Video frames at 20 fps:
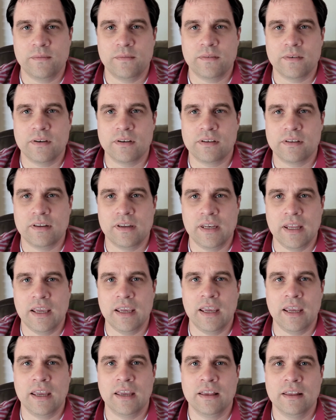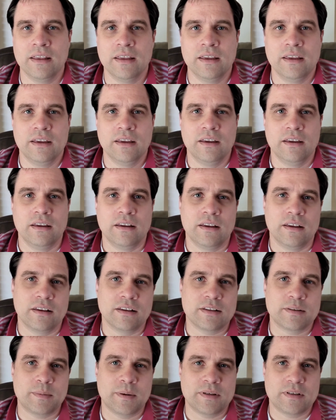for today,
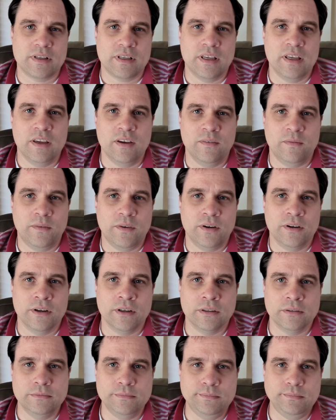especially if you're